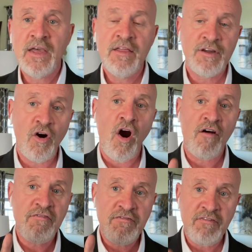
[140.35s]
There are
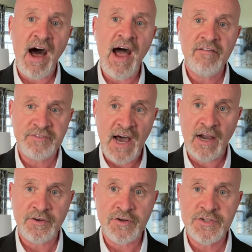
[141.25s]
five
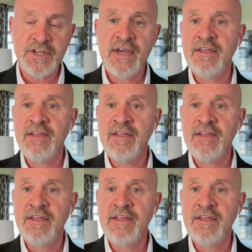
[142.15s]
doctors